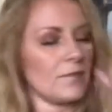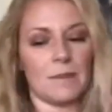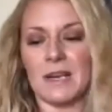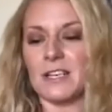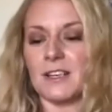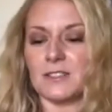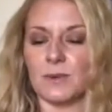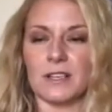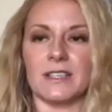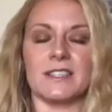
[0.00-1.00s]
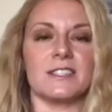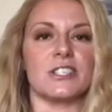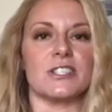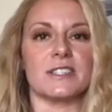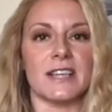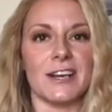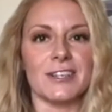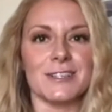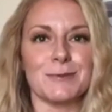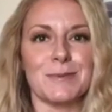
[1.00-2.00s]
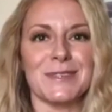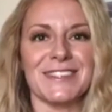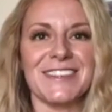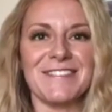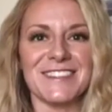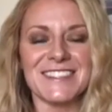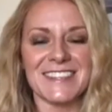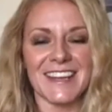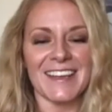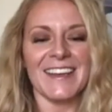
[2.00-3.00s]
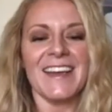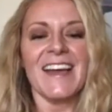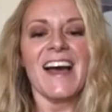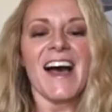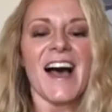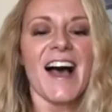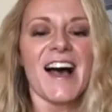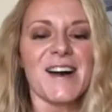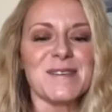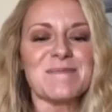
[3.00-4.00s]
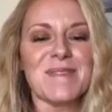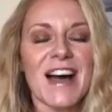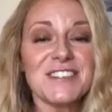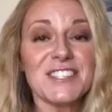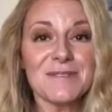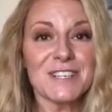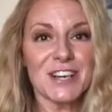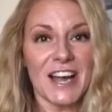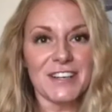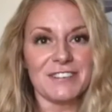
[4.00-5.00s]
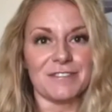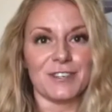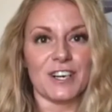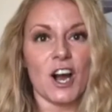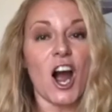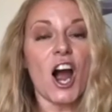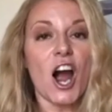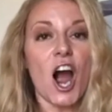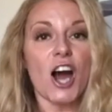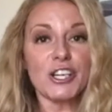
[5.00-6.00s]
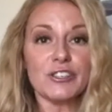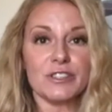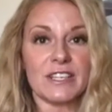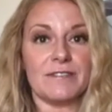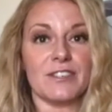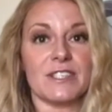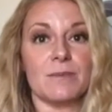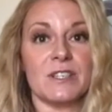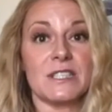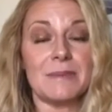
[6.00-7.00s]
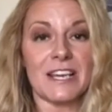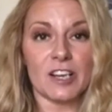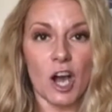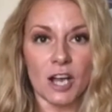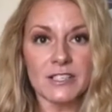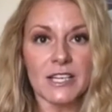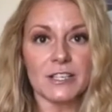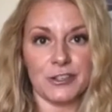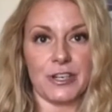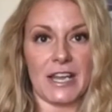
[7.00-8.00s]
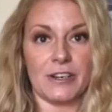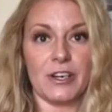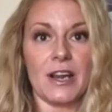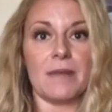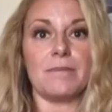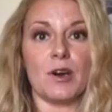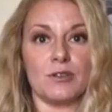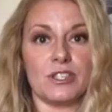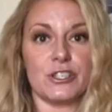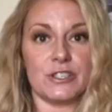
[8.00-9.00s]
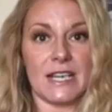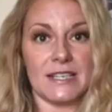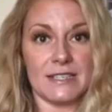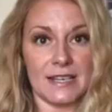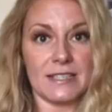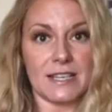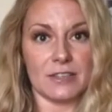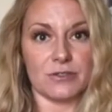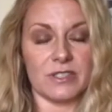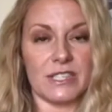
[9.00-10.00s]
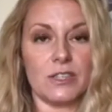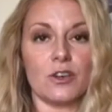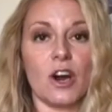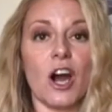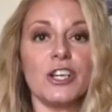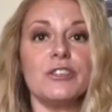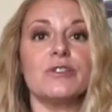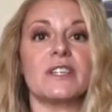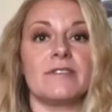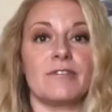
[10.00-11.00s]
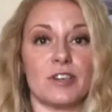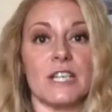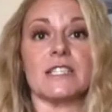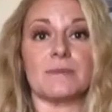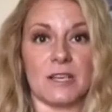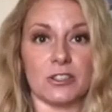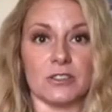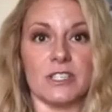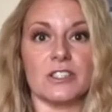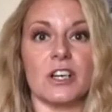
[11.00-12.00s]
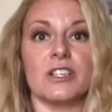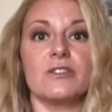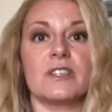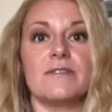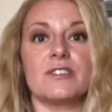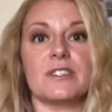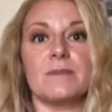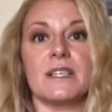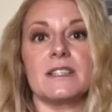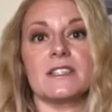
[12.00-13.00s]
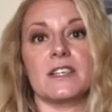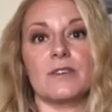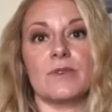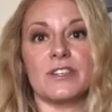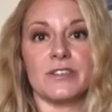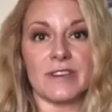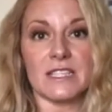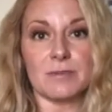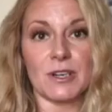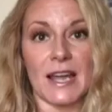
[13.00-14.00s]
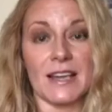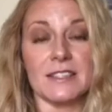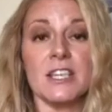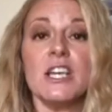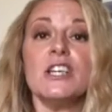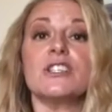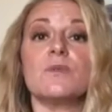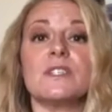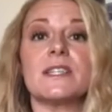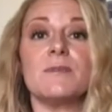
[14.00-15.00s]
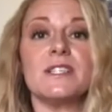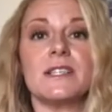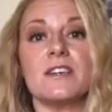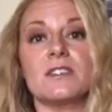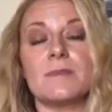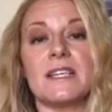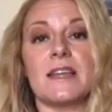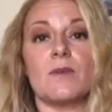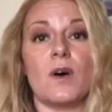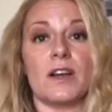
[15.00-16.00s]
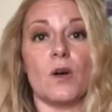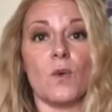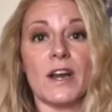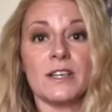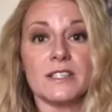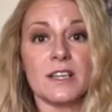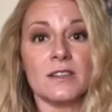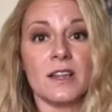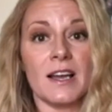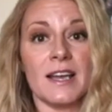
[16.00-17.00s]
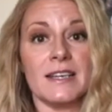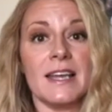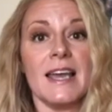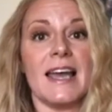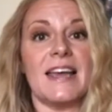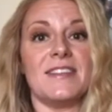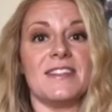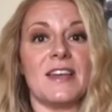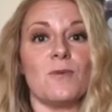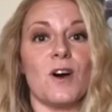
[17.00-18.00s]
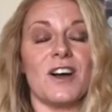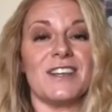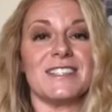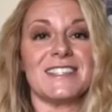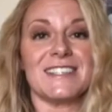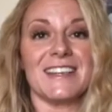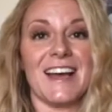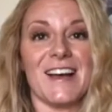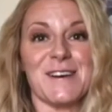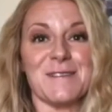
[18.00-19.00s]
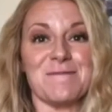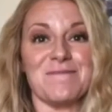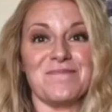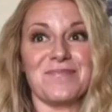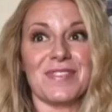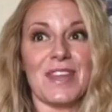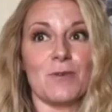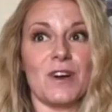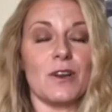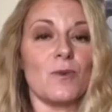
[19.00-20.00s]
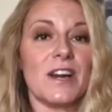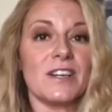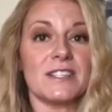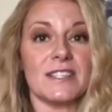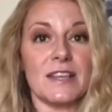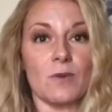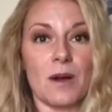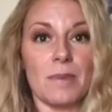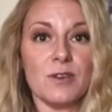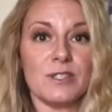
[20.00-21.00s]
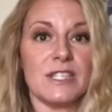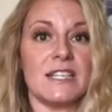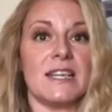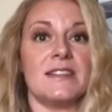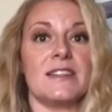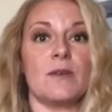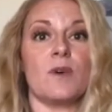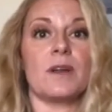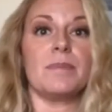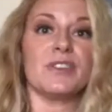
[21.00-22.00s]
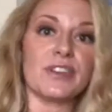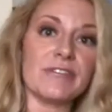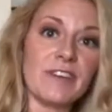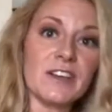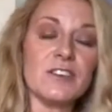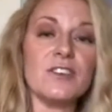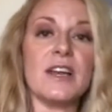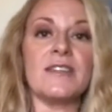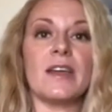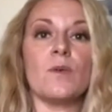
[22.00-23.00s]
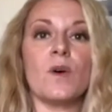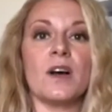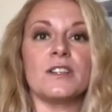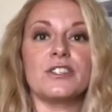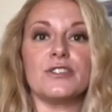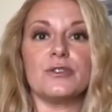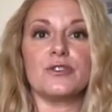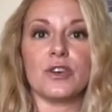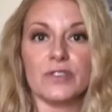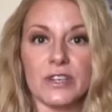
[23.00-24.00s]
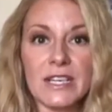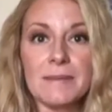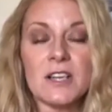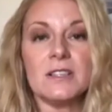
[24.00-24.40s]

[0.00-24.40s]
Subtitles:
My dog's walking in. She's scared because we're building a fence today. Understand what you're hiring for. Are you looking for someone to be a content creator and post your day-to-day scheduling? Or are you looking for a specialist? Are you looking for somebody that's going to run your Facebook ads? So when someone tells me they want awareness online, and then they want awareness, and they want posting, and then they want to build their funnel, and they want to grow their email